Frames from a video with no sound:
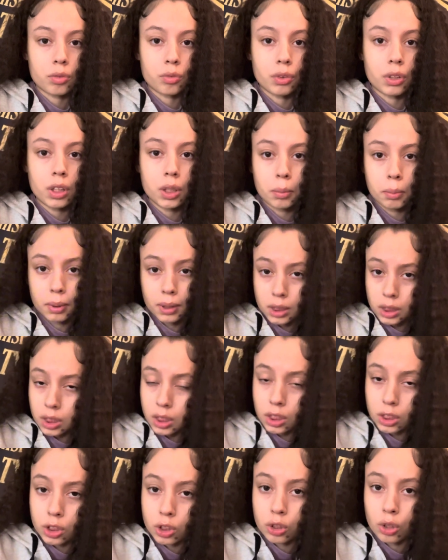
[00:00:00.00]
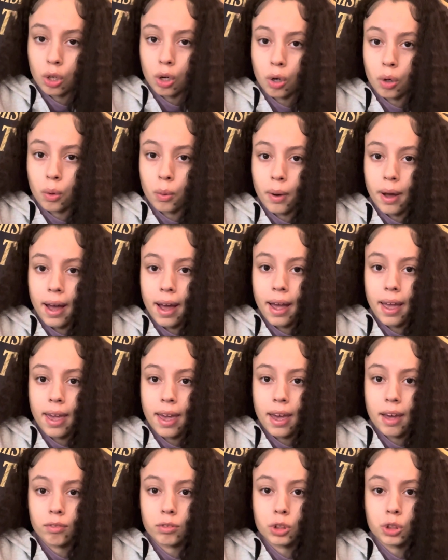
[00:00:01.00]
really busy so i
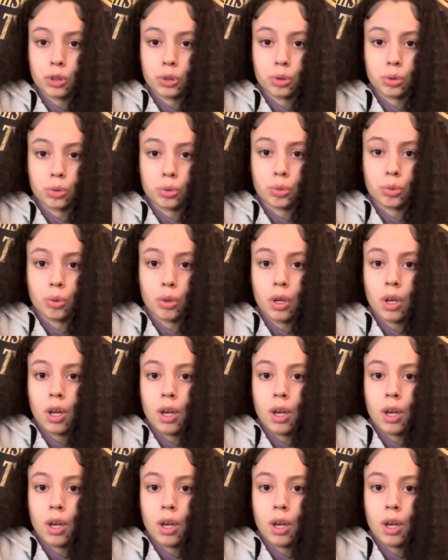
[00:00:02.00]
have to